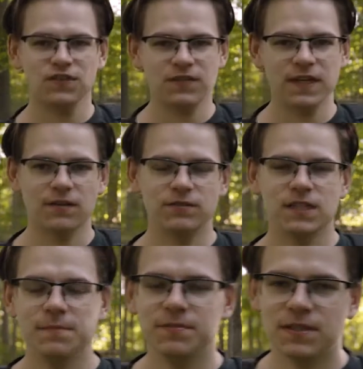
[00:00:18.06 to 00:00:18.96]
giving out
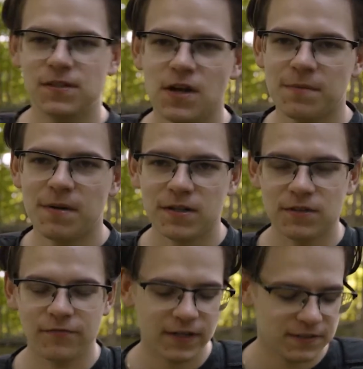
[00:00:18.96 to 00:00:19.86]
tips and talking about
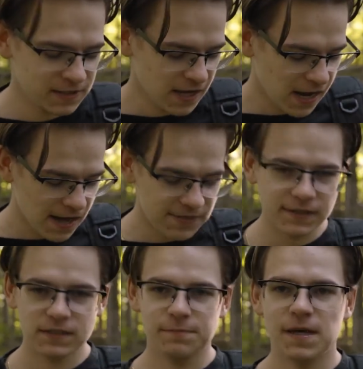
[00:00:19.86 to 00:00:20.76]
advice, I think
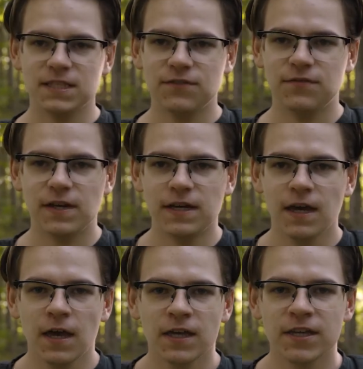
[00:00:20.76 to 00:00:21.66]
it's best if I
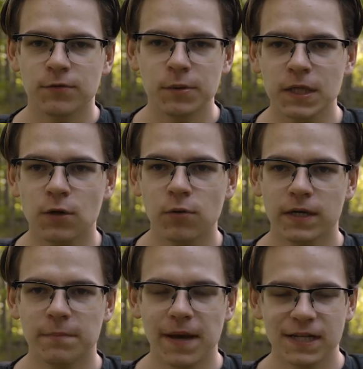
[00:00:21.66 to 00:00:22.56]
give a really
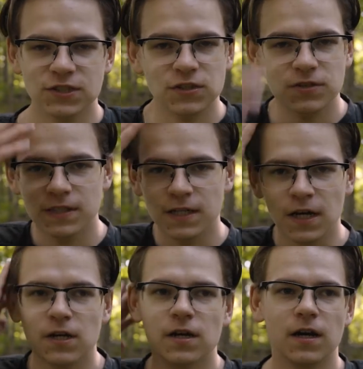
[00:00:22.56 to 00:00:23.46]
quick backstory,
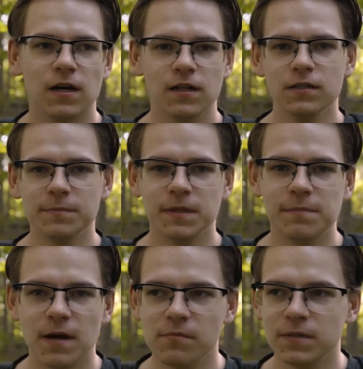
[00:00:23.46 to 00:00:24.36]
a little bit
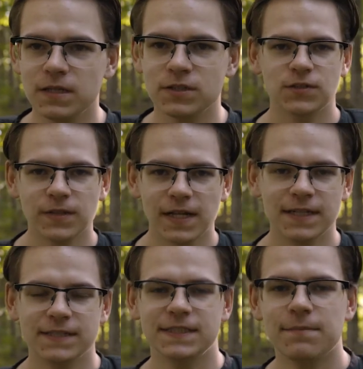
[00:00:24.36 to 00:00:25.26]
about me, so that I
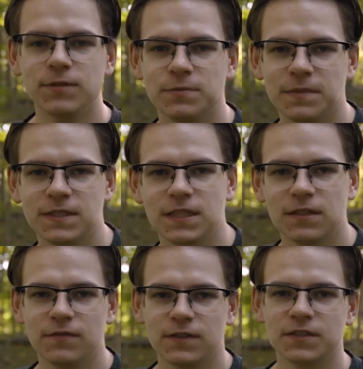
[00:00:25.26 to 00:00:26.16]
establish
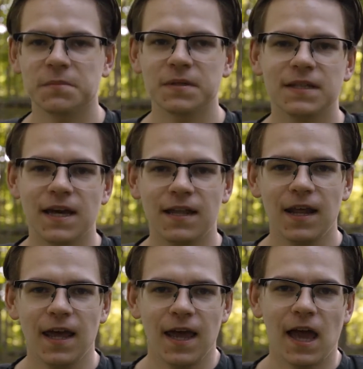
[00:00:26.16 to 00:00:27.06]
myself as someone that
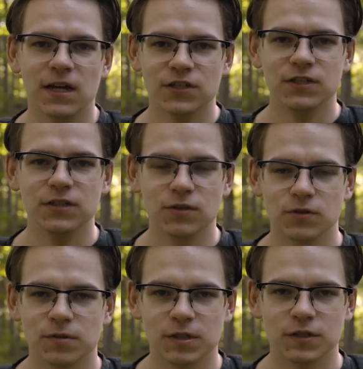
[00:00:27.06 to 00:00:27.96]
actually
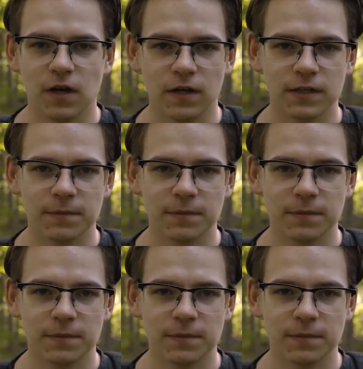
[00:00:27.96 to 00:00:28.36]
knows what they're talking